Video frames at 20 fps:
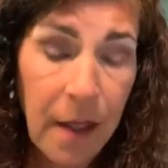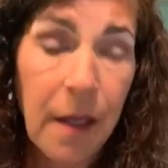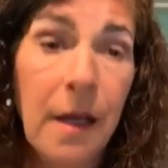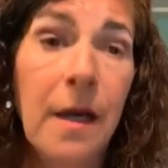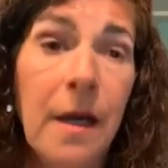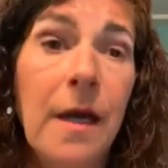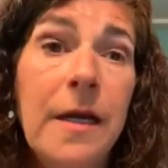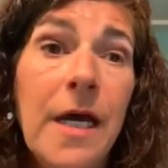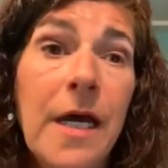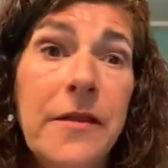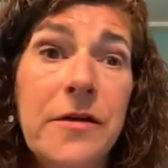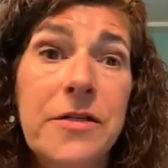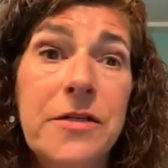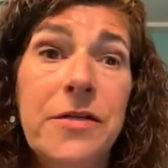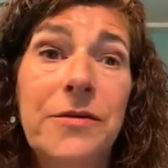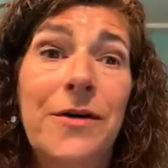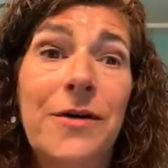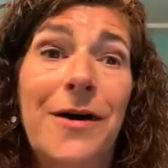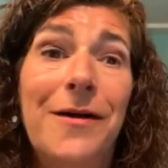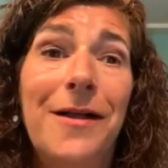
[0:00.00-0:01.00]
Another
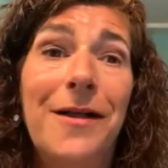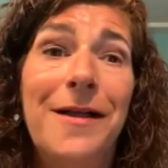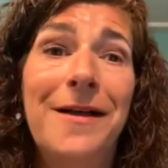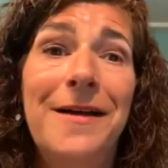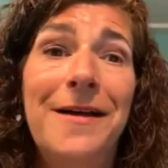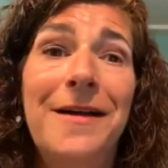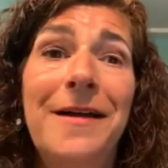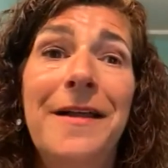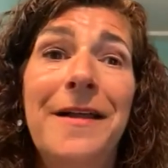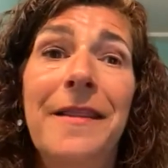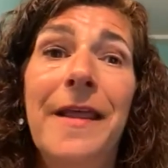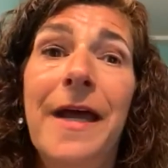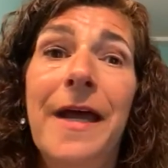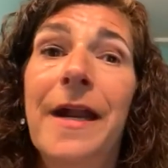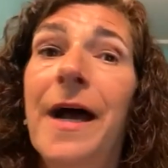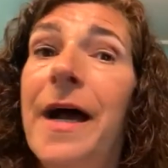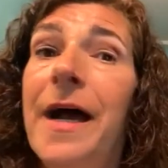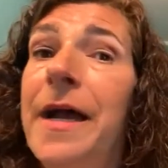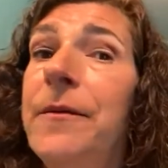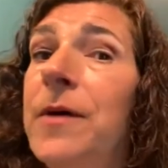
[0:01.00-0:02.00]
tool that
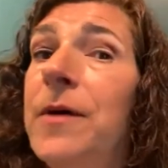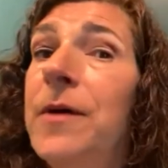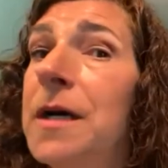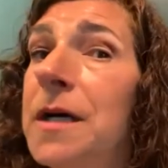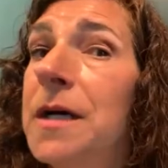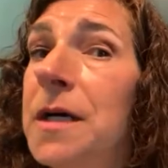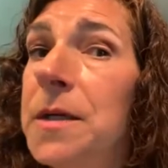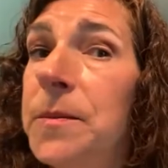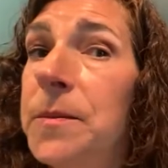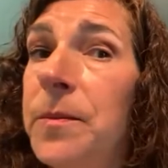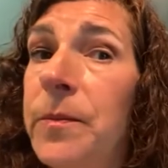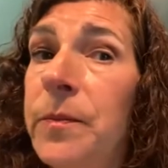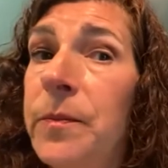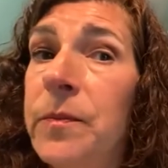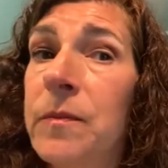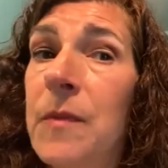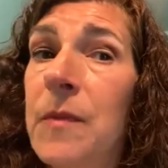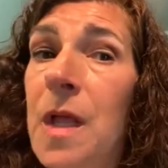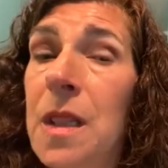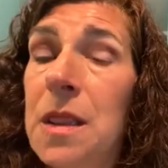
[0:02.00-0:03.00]
I want to
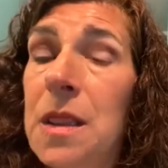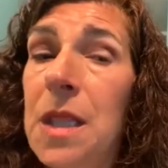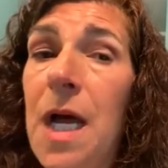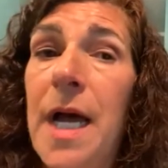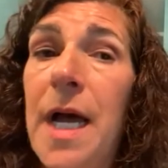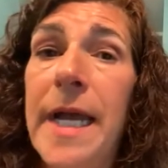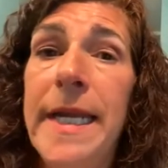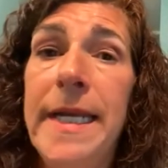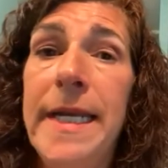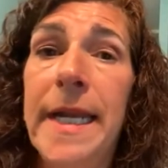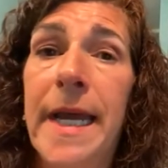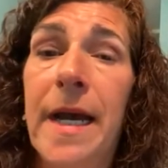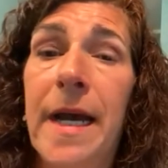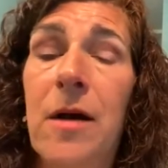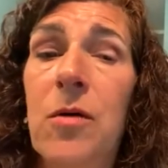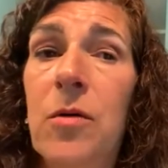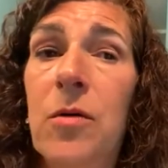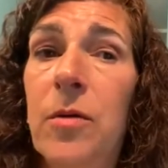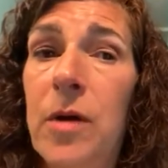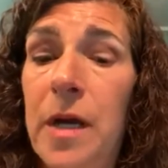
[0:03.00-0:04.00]
line
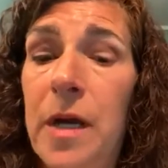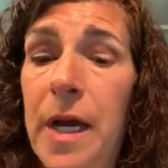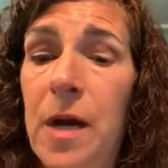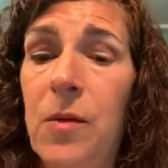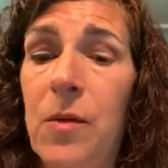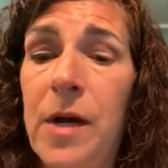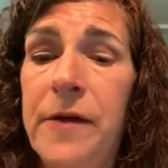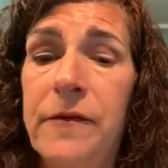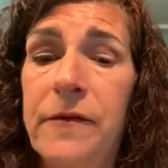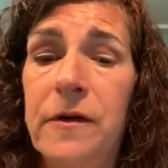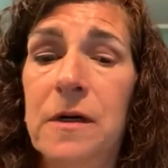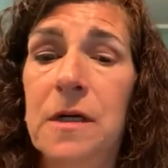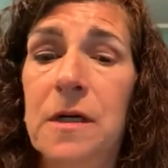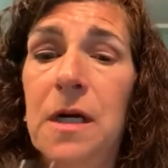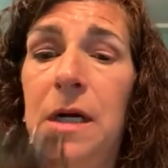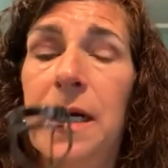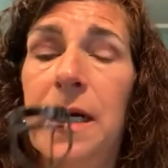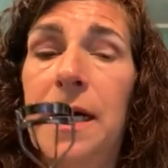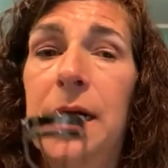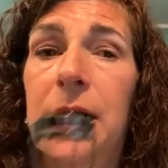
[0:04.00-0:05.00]
now, however,
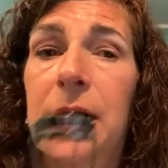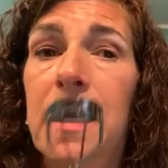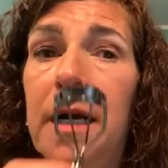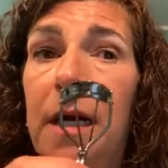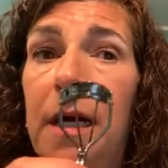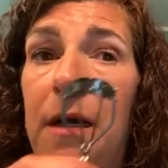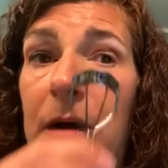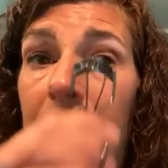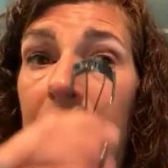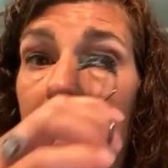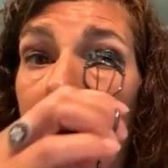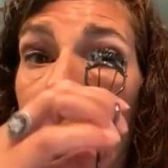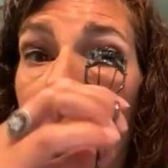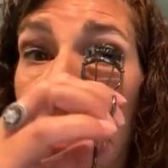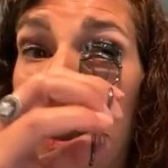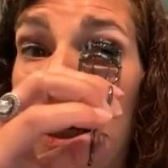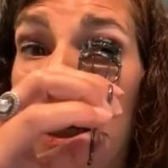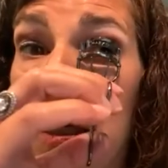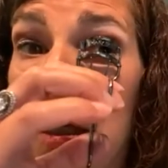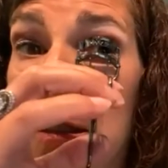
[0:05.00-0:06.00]
what
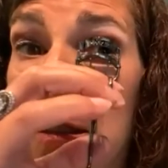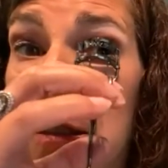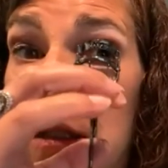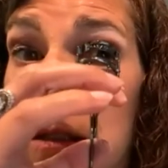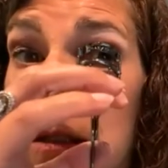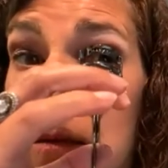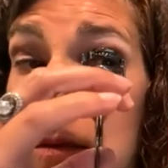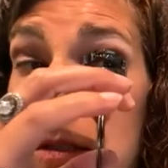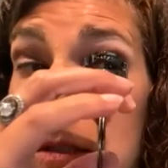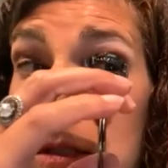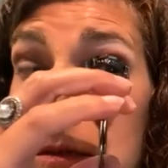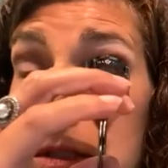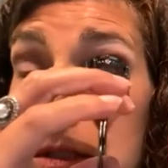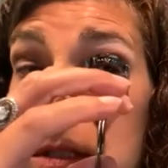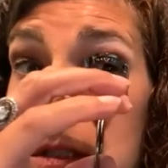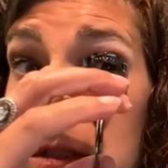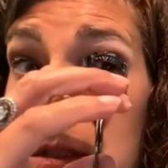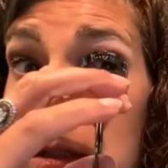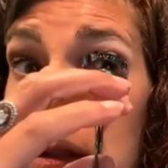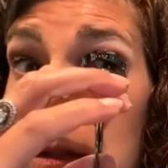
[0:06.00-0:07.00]
I need to do is always
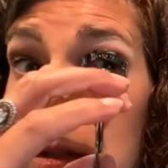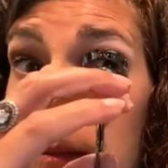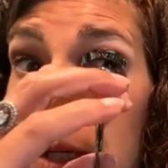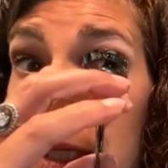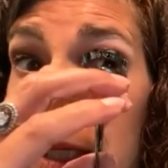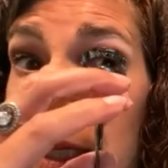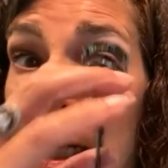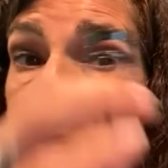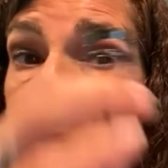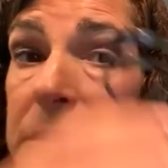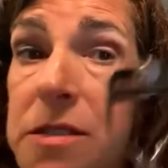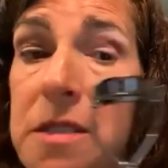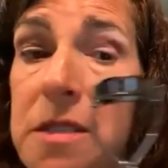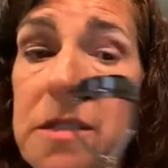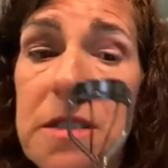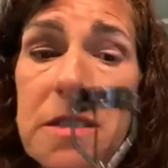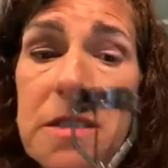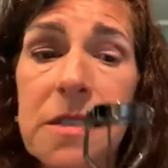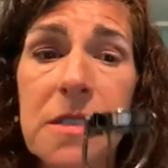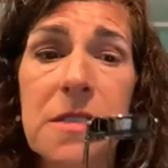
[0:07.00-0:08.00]
curl my lashes.
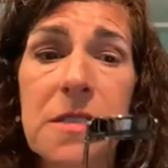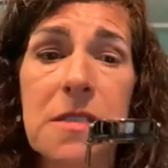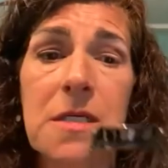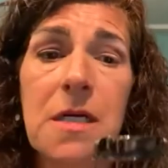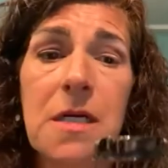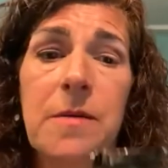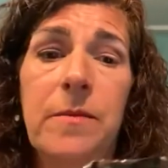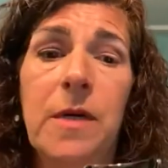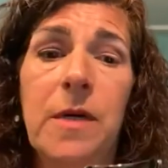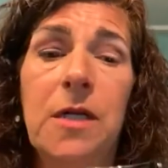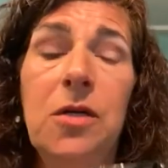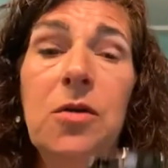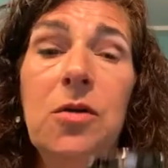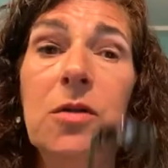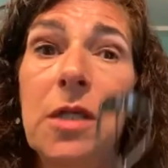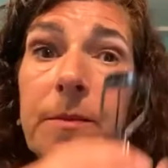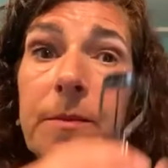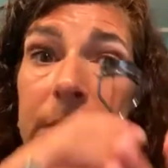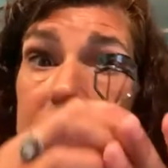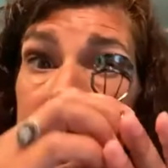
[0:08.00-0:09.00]
This is a new
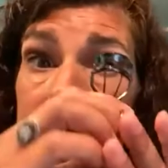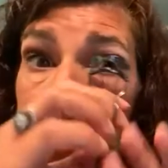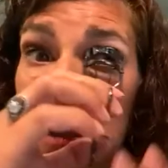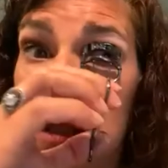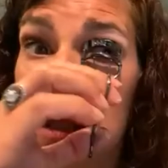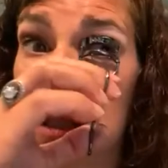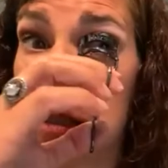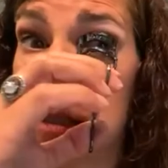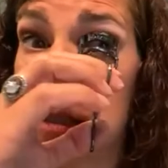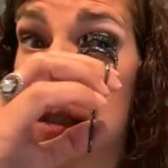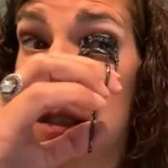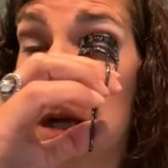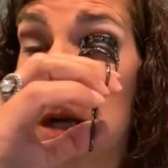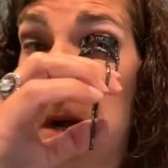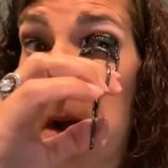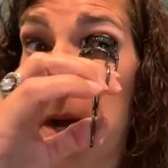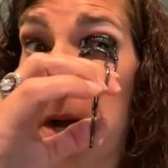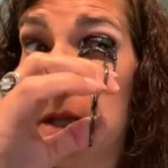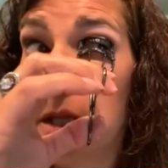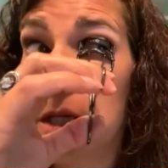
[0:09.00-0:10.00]
limited edition
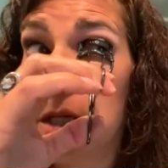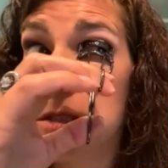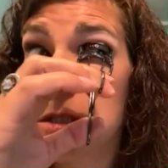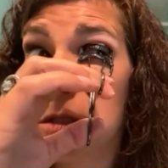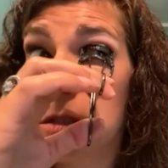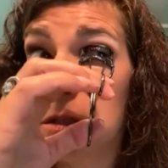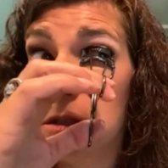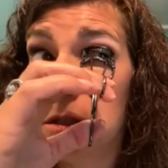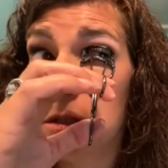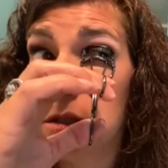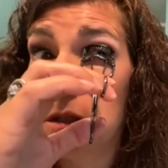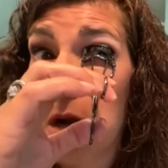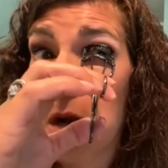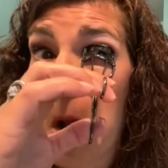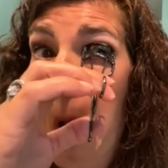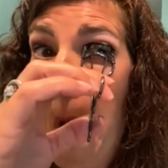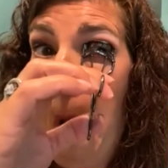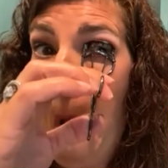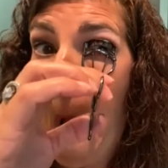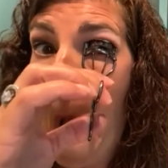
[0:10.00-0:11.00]
eyelash curler.
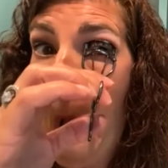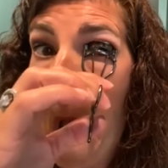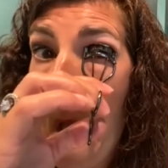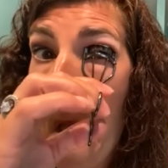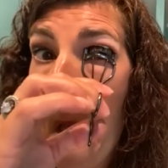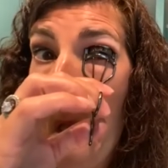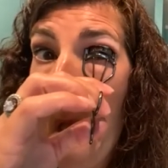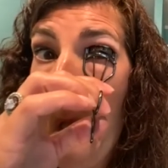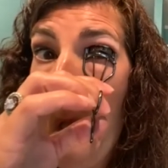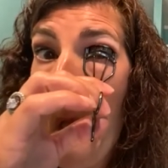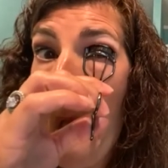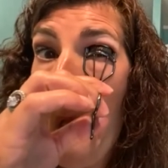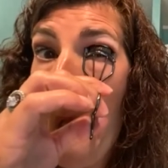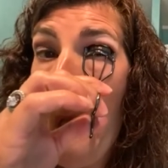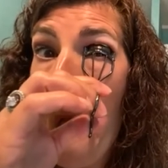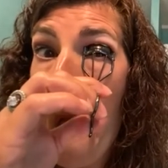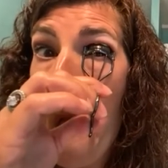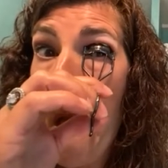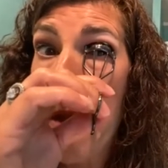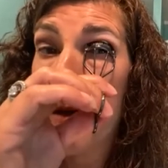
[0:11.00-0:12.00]

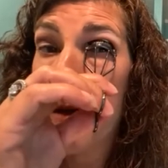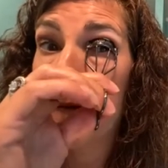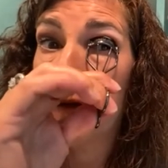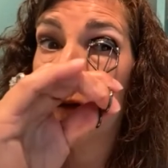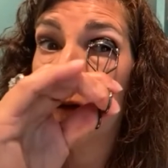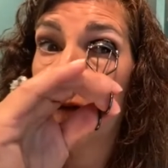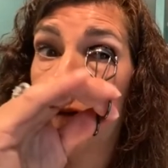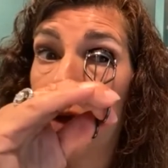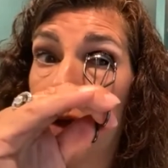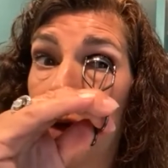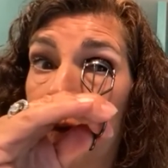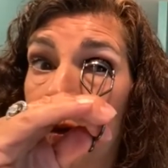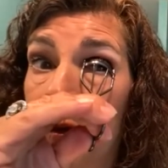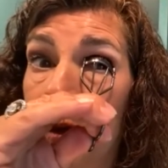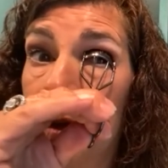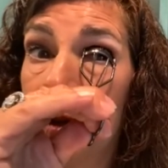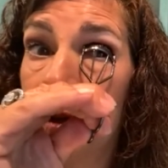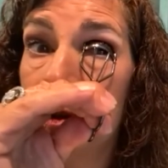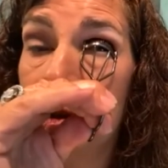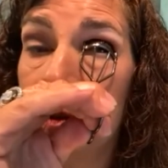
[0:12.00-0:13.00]
If you've never
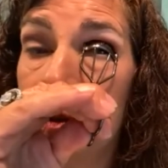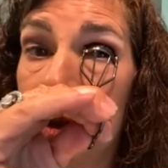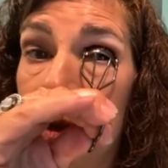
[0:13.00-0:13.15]
used one